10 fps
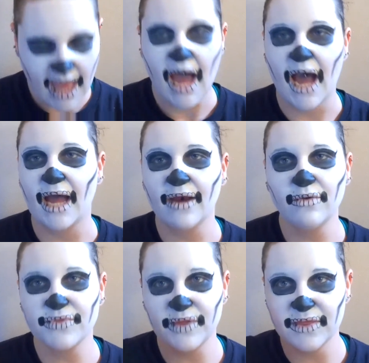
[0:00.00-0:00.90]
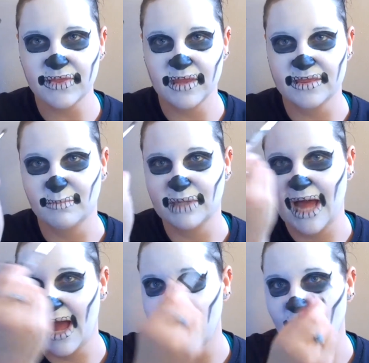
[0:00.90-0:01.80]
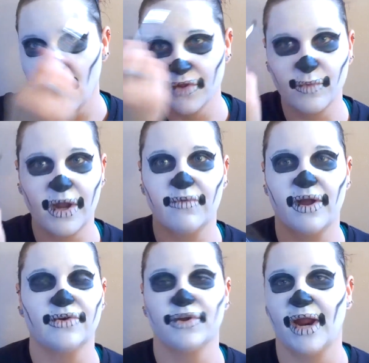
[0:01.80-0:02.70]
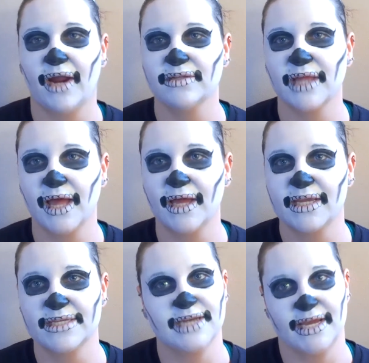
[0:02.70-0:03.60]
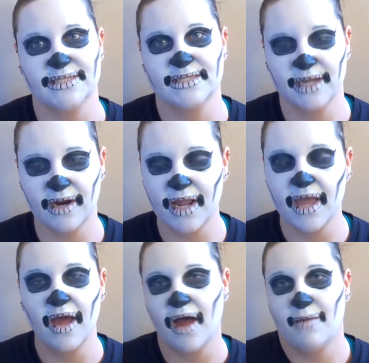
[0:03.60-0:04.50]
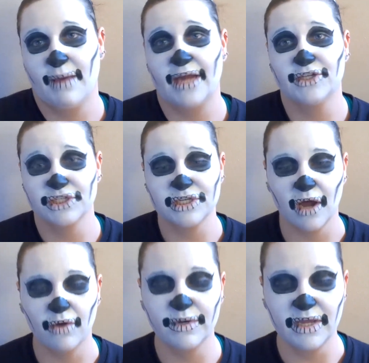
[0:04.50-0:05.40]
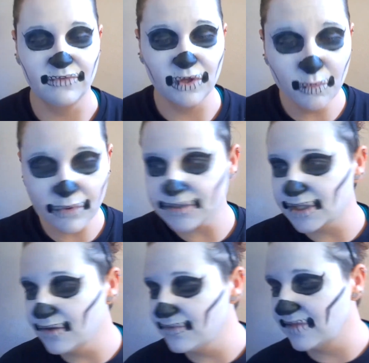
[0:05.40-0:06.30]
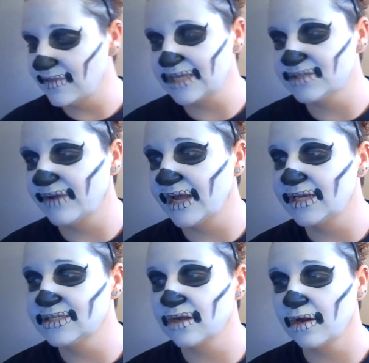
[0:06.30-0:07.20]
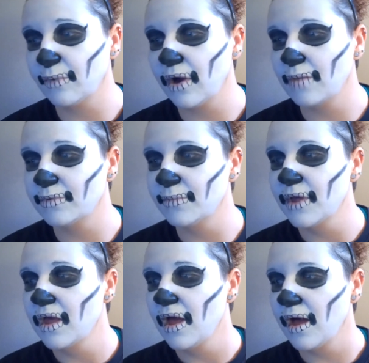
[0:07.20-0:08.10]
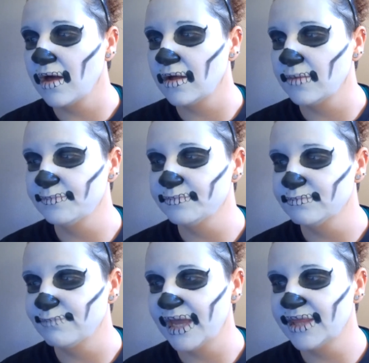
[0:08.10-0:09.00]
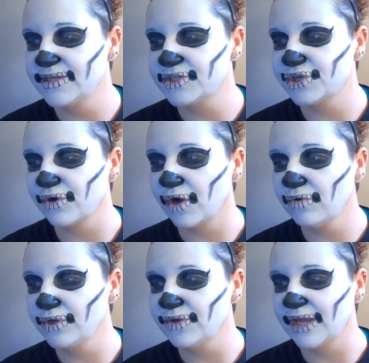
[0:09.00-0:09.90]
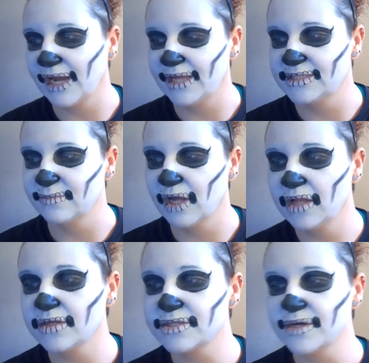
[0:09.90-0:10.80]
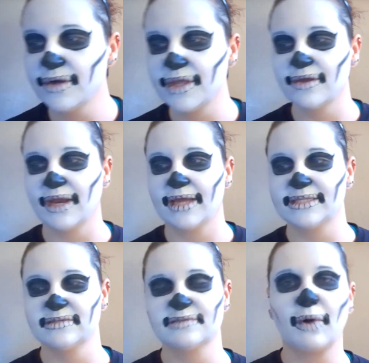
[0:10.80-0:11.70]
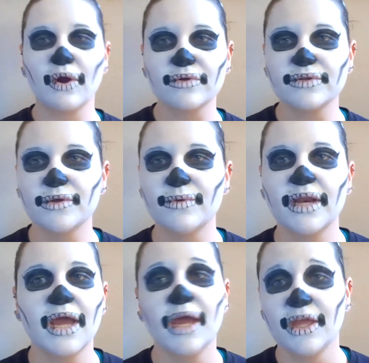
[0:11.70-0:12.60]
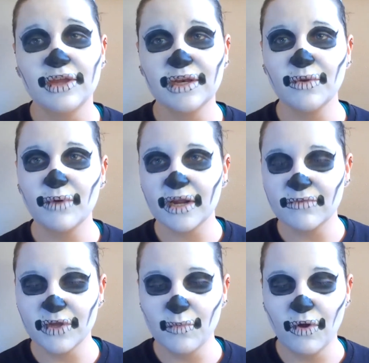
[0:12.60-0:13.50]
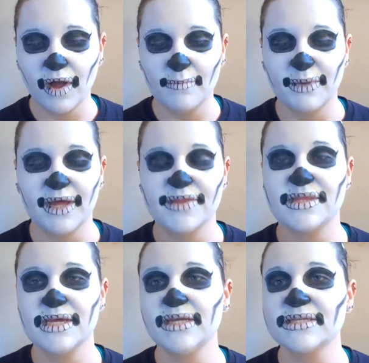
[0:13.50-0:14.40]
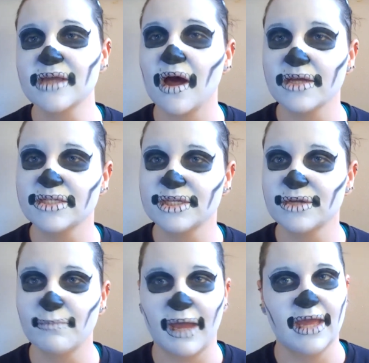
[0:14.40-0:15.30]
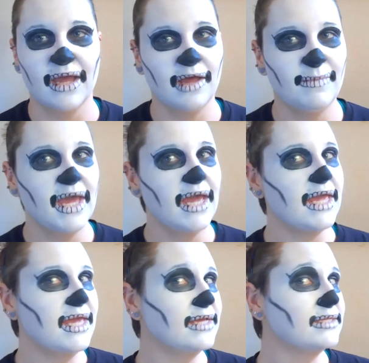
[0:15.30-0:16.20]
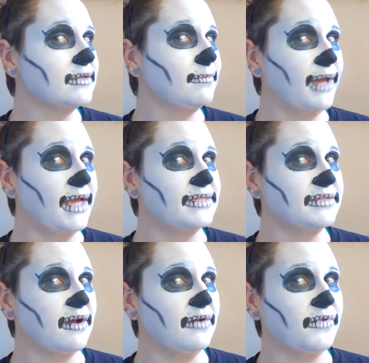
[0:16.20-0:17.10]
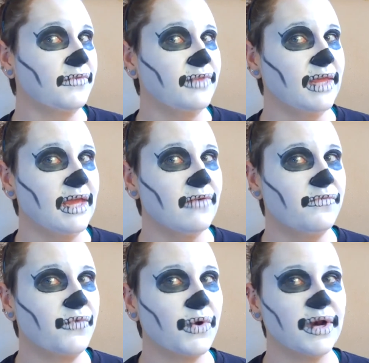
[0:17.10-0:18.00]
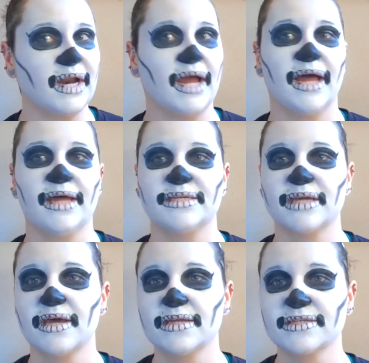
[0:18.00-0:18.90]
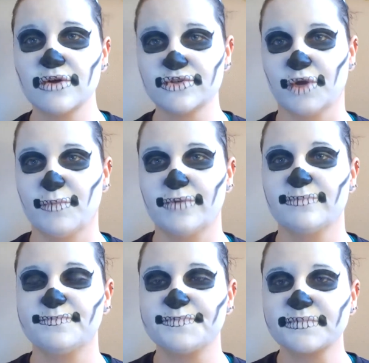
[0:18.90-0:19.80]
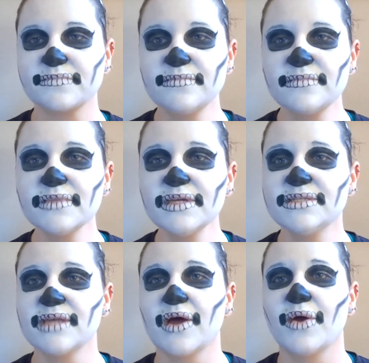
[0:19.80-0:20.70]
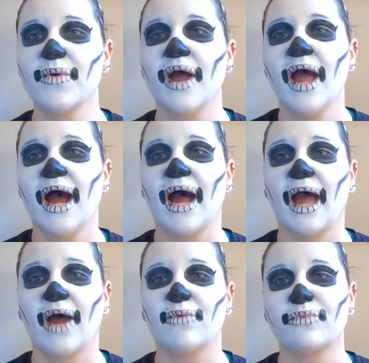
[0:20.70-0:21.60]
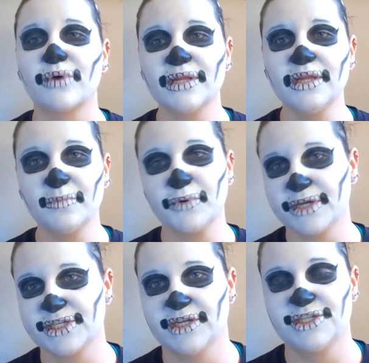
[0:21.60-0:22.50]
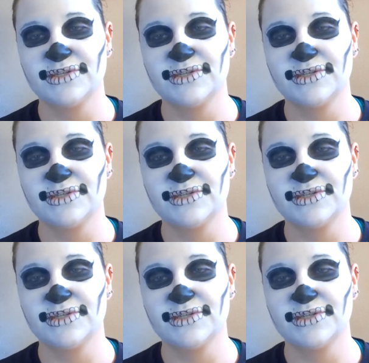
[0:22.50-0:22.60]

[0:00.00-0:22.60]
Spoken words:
I don't think that the black all the way around your hairline is necessary. I just don't. If you want to, then that's fine. It's not a problem. Make this your own. You can add some color to it. You can add some sparkle to it. You can do whatever you want. But this costume makeup is based off of the Fortnite Skull Trooper. So I really appreciate you